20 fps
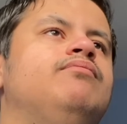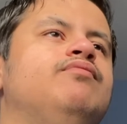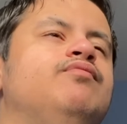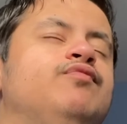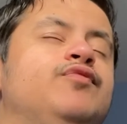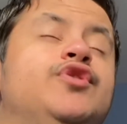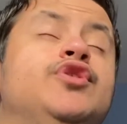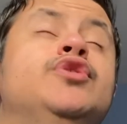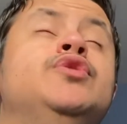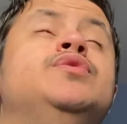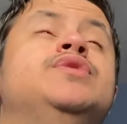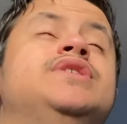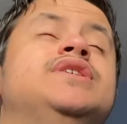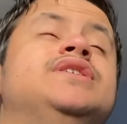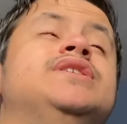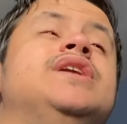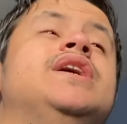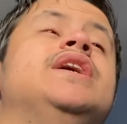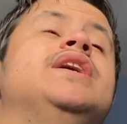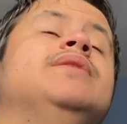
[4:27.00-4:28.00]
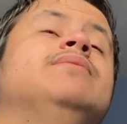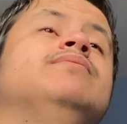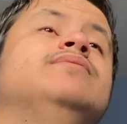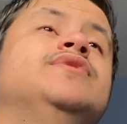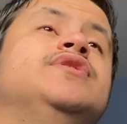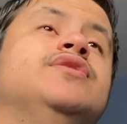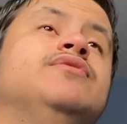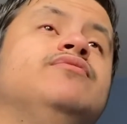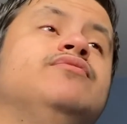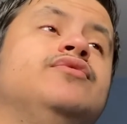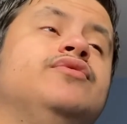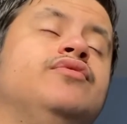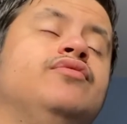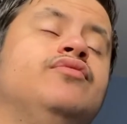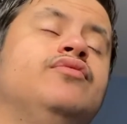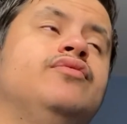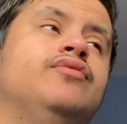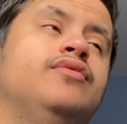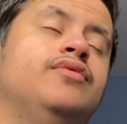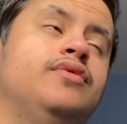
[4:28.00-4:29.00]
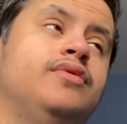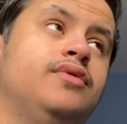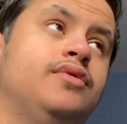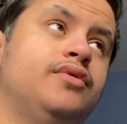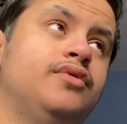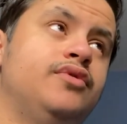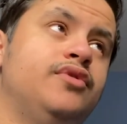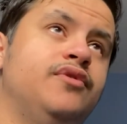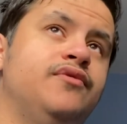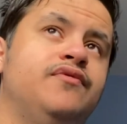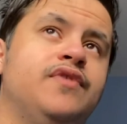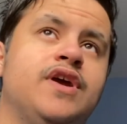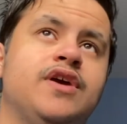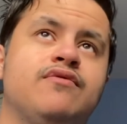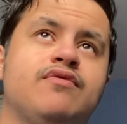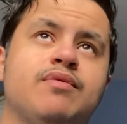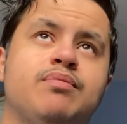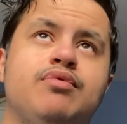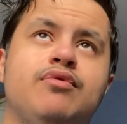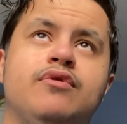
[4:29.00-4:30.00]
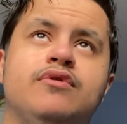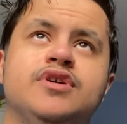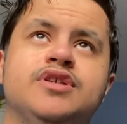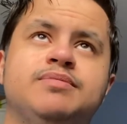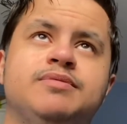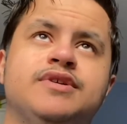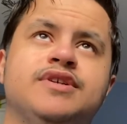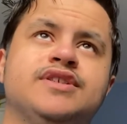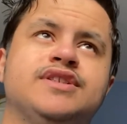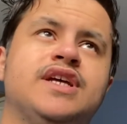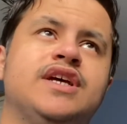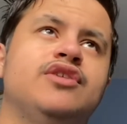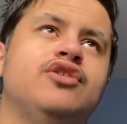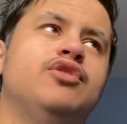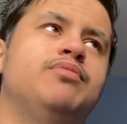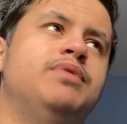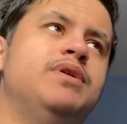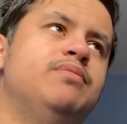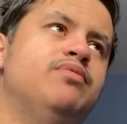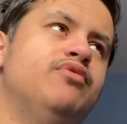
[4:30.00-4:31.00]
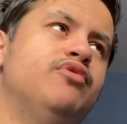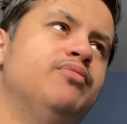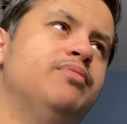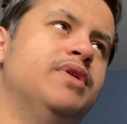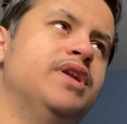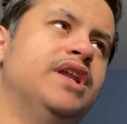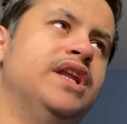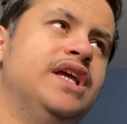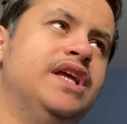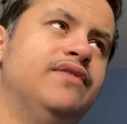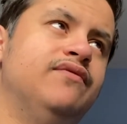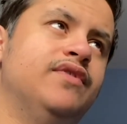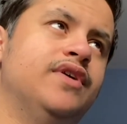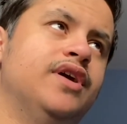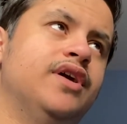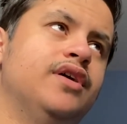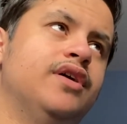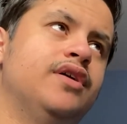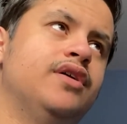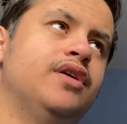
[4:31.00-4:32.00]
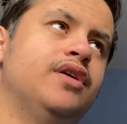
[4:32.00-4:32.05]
use his name to do fake reports because they know people will believe it,